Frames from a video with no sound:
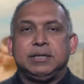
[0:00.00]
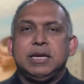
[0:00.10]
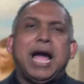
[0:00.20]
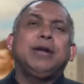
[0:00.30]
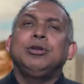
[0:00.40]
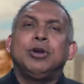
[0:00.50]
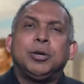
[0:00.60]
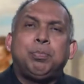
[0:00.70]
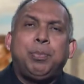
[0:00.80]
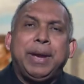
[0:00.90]
I do
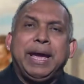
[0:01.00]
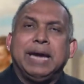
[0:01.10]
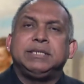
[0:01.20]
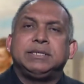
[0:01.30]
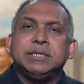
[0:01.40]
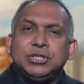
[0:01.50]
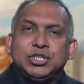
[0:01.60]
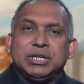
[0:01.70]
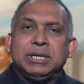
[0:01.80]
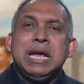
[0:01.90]
not pay
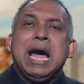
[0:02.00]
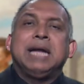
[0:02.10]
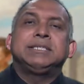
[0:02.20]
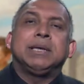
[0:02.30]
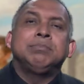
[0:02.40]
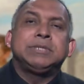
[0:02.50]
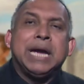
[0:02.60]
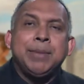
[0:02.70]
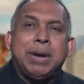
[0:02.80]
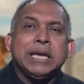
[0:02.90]
attention, and
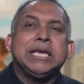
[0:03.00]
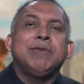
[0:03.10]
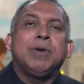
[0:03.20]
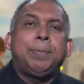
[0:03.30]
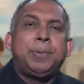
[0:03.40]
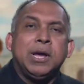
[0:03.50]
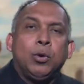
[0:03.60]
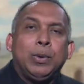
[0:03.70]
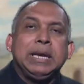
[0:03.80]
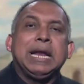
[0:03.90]
sometimes I give up
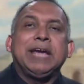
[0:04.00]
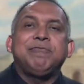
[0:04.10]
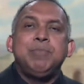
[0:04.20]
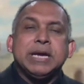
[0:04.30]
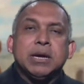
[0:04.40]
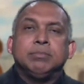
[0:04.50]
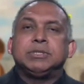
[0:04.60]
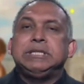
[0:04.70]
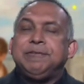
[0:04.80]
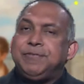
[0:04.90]
when life becomes
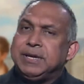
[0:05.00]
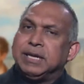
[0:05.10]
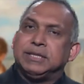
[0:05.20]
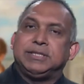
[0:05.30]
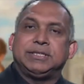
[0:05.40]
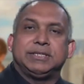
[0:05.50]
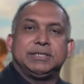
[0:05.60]
difficult.